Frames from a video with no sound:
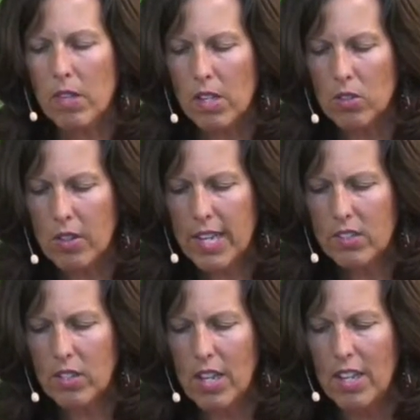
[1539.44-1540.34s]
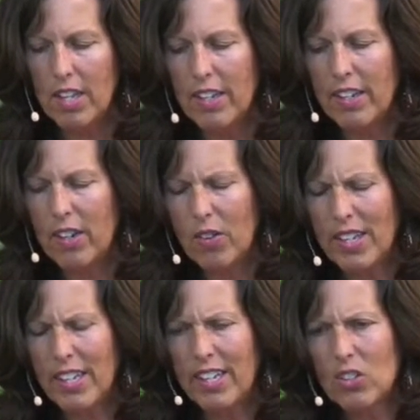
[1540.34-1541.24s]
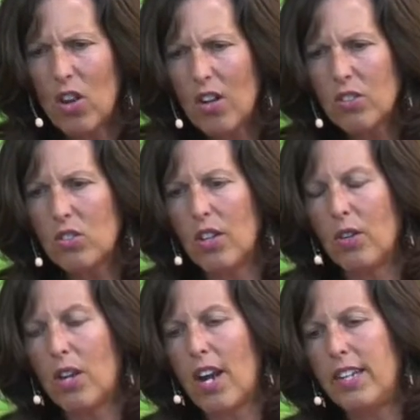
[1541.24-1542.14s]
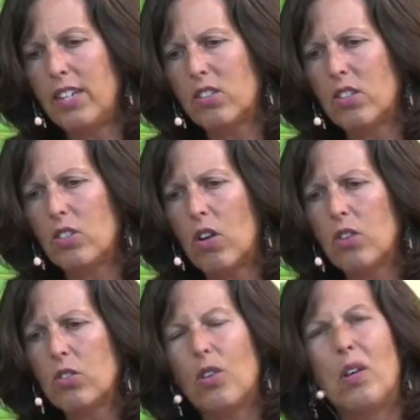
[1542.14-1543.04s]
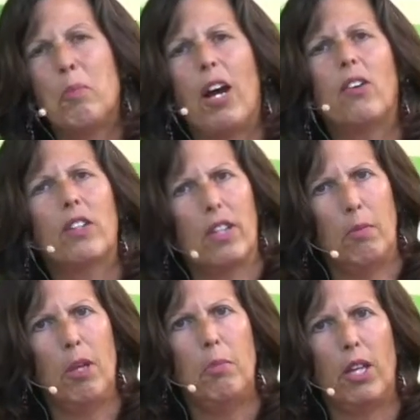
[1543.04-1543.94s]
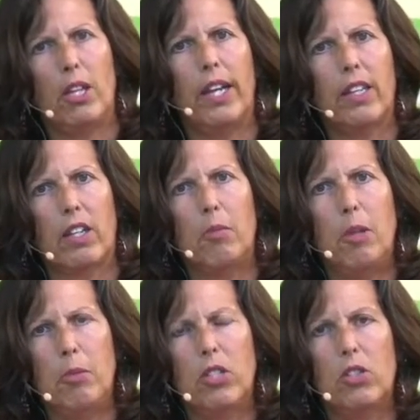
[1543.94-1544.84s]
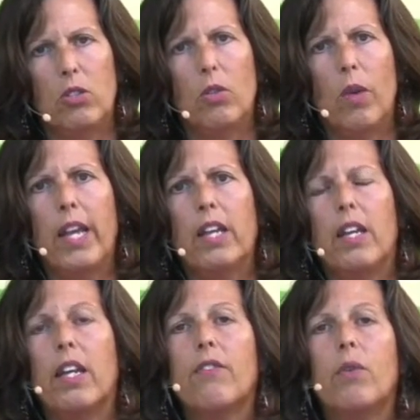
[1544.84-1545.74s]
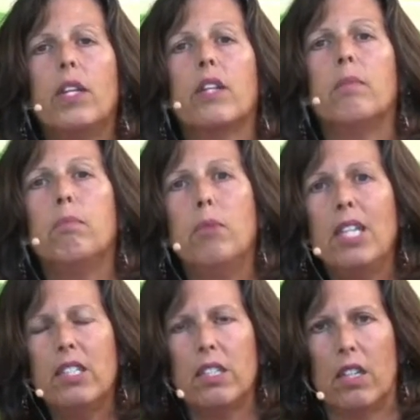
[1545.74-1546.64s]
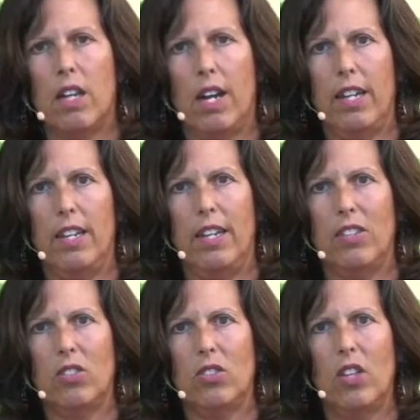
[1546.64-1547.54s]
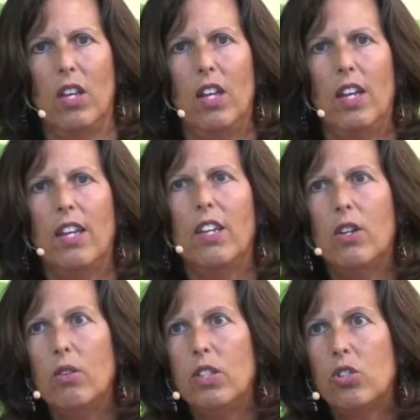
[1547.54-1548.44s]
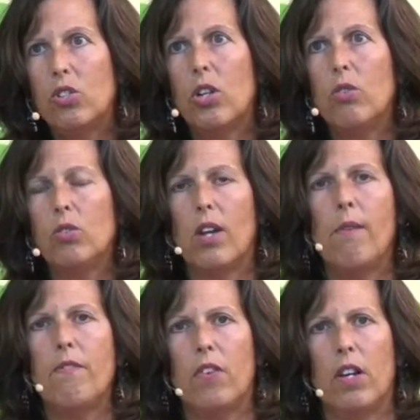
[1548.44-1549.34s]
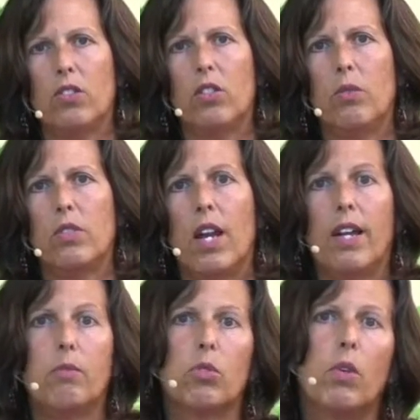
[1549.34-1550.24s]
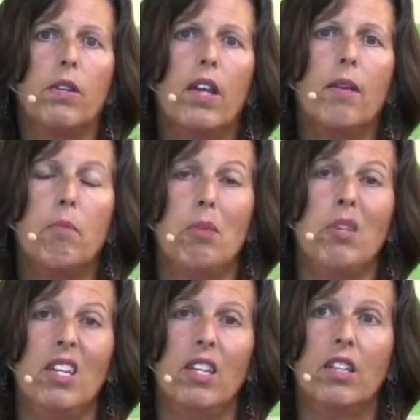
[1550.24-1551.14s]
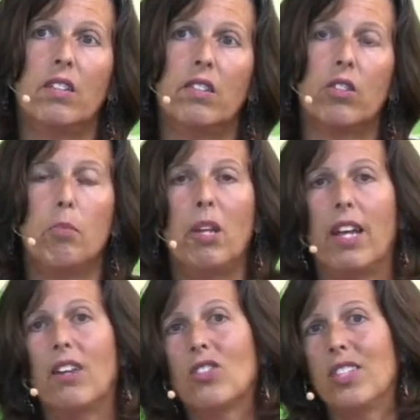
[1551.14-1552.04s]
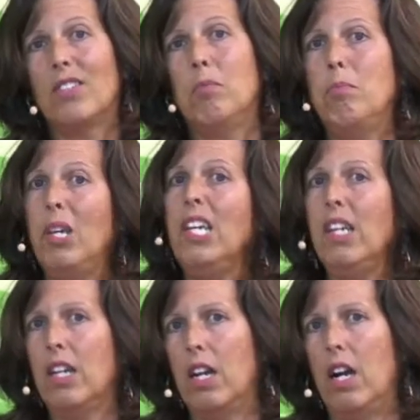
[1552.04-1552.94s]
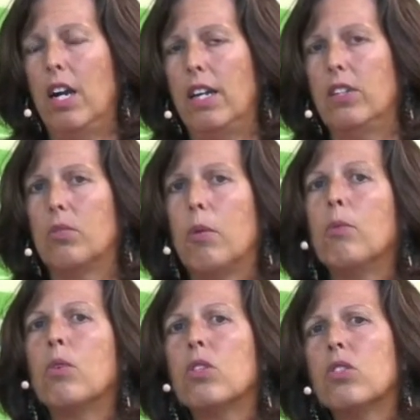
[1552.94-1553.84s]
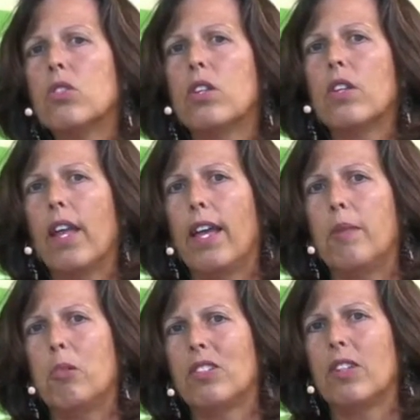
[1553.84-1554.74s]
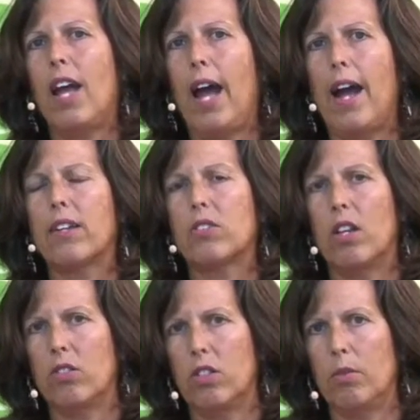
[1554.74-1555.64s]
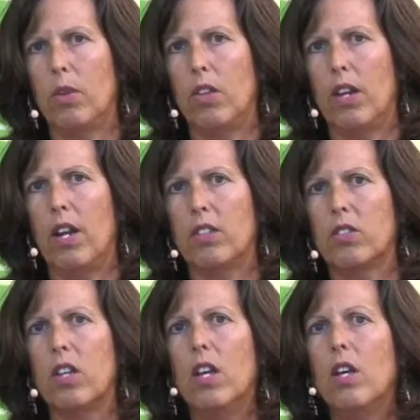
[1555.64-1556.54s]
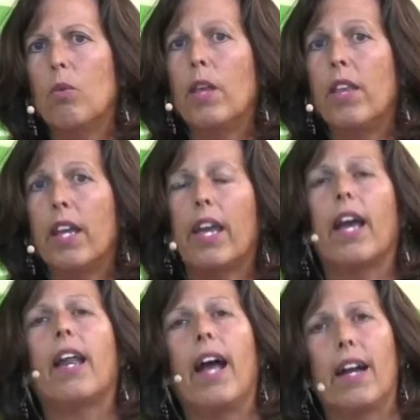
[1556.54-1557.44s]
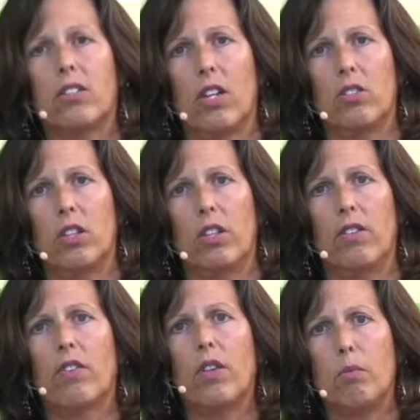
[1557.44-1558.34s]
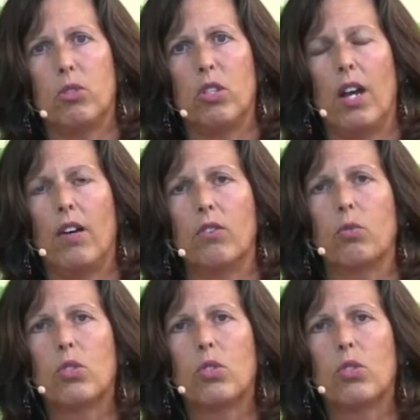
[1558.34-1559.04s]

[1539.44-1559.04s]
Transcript: So that's, you know, it's also, kindness is also about commitment, like the commitment to awaken. If we commit to kindness, you know, it shows up for us in times when maybe somebody else isn't being kind, but we're still able to access it within us when they can't access it for themselves.